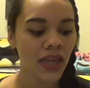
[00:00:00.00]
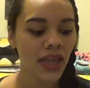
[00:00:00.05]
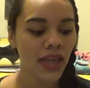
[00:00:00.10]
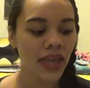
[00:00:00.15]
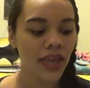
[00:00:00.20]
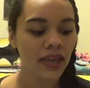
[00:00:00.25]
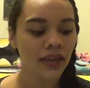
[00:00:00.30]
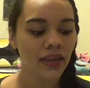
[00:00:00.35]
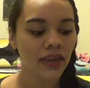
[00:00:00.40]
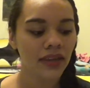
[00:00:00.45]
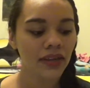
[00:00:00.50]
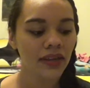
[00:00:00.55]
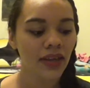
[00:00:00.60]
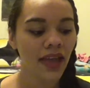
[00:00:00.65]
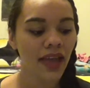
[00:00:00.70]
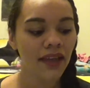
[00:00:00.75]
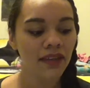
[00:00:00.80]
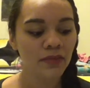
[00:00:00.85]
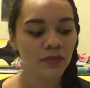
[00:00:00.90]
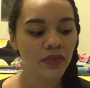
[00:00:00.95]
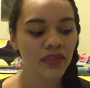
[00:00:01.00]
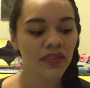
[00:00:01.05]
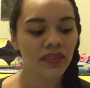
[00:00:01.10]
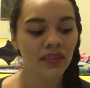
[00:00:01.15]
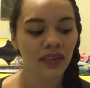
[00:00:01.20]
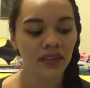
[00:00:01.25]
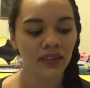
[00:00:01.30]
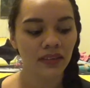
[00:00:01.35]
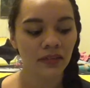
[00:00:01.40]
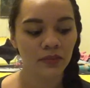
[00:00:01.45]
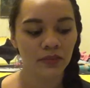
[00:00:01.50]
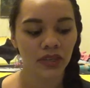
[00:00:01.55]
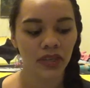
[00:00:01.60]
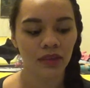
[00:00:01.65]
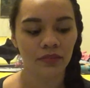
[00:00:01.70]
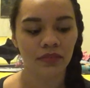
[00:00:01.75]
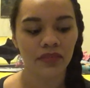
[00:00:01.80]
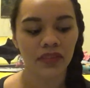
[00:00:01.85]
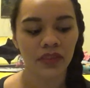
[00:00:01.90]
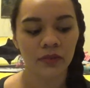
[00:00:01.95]
And it has been said
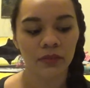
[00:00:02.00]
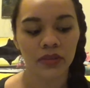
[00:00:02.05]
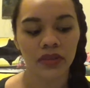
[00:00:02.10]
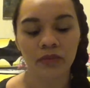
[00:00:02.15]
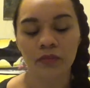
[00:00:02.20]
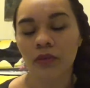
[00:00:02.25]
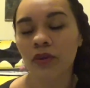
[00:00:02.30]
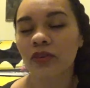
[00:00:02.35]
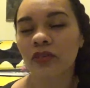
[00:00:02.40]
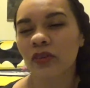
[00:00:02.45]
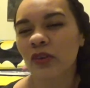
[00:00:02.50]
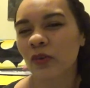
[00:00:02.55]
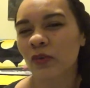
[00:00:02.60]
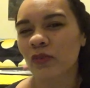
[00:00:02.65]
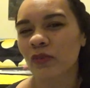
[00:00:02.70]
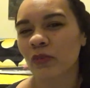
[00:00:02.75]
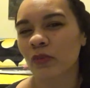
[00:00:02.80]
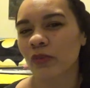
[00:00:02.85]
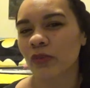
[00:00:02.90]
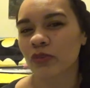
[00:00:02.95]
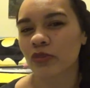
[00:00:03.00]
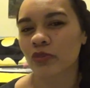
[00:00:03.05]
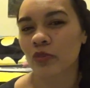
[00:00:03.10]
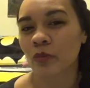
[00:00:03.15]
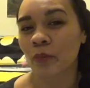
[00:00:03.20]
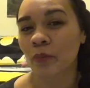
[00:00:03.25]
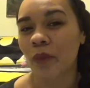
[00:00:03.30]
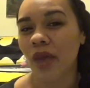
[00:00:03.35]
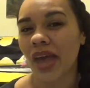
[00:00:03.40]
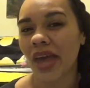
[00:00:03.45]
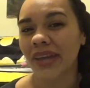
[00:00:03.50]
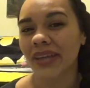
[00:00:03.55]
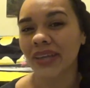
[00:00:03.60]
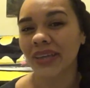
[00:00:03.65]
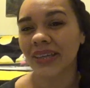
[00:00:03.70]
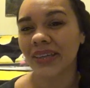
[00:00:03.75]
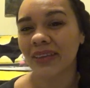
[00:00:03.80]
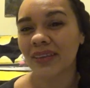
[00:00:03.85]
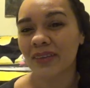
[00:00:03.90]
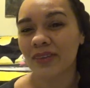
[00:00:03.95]
sometimes that when a person goes through a
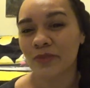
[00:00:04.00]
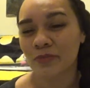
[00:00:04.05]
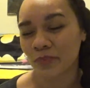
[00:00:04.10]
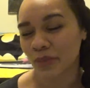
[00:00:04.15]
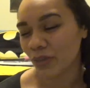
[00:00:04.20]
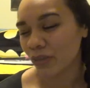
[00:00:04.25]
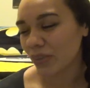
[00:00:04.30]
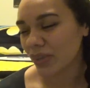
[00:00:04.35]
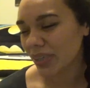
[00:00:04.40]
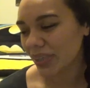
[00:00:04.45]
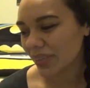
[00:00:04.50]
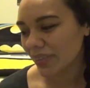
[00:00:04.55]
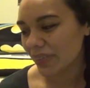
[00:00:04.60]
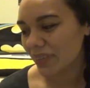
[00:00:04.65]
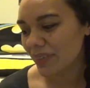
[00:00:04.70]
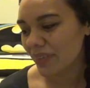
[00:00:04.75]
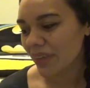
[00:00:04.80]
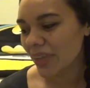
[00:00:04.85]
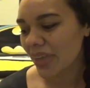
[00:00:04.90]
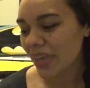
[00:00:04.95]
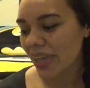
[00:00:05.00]
traumatic experience,